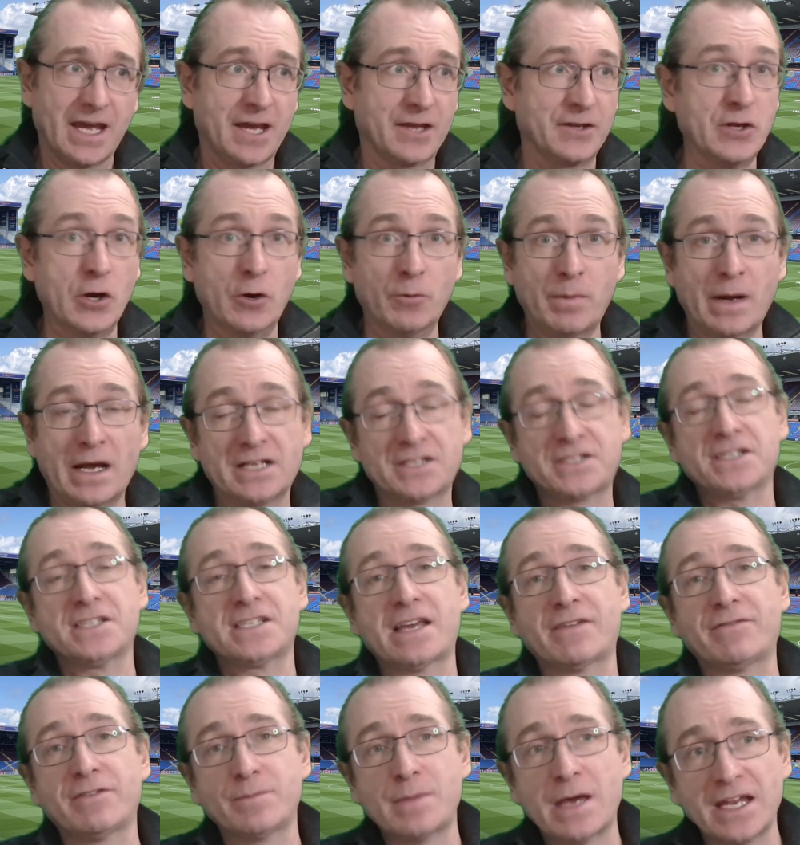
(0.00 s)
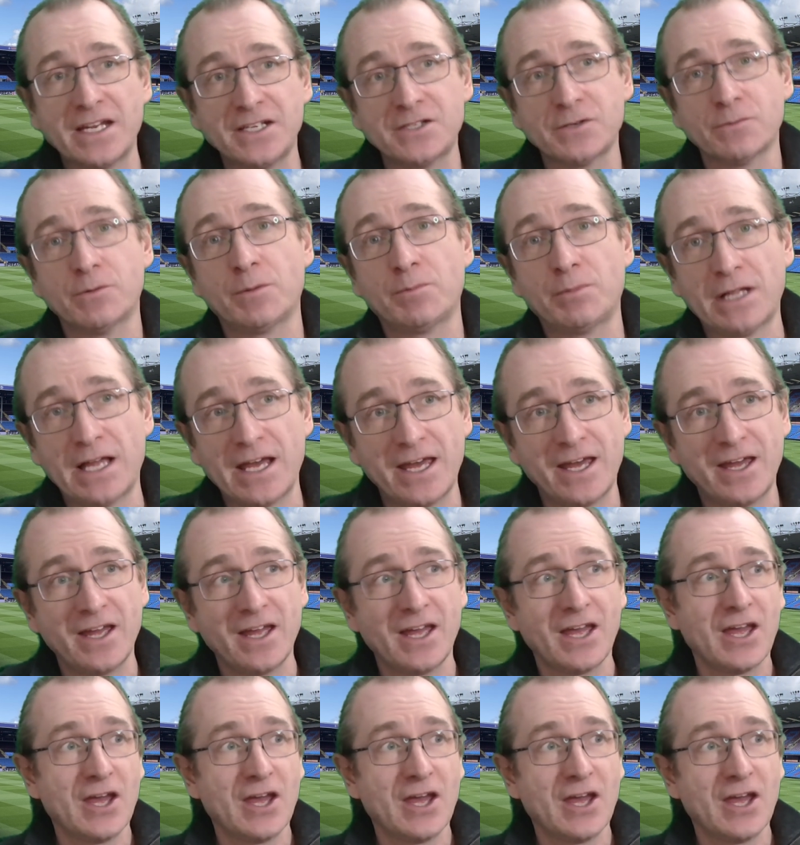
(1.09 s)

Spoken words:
No pass is ever made to a player